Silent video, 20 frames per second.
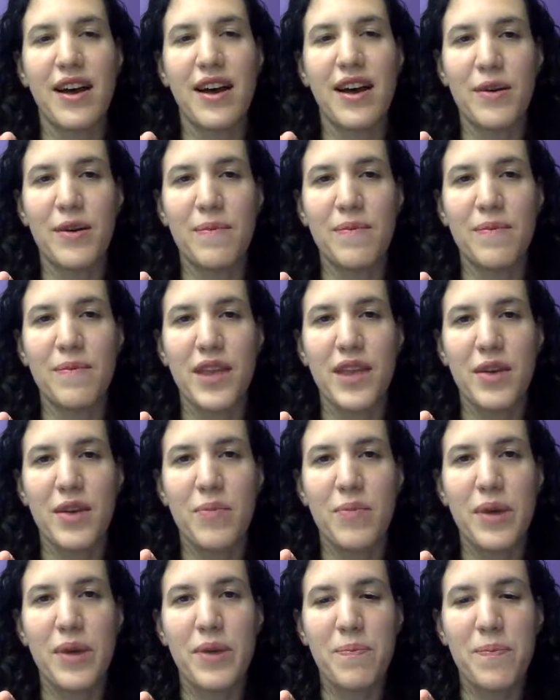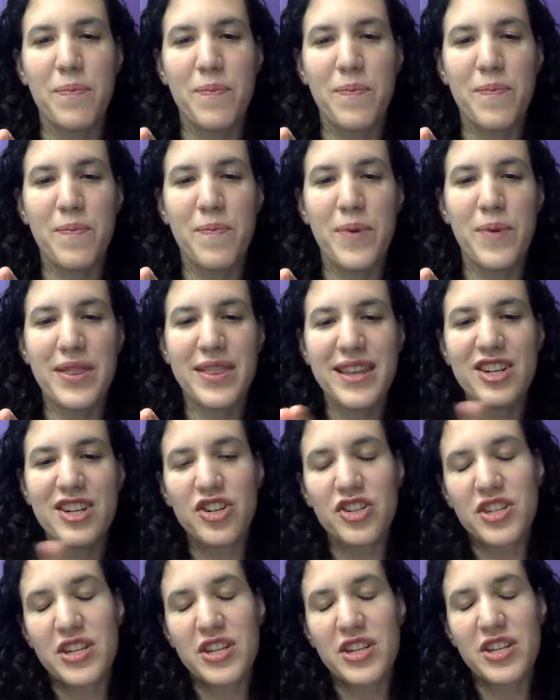Um, but but then it's
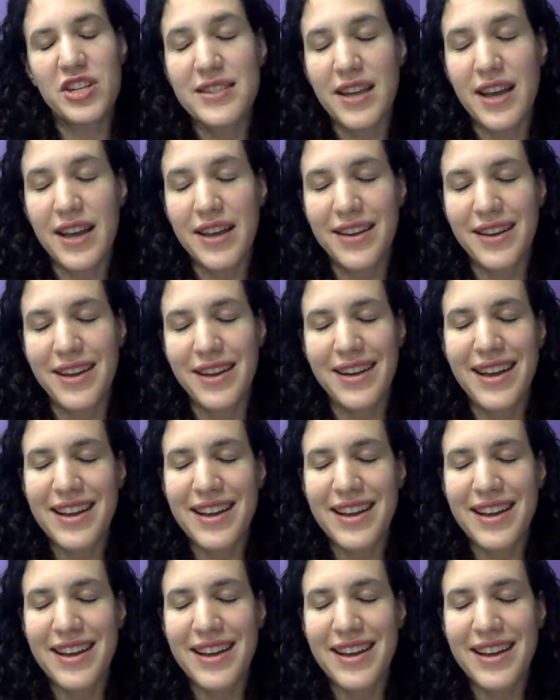just an essay.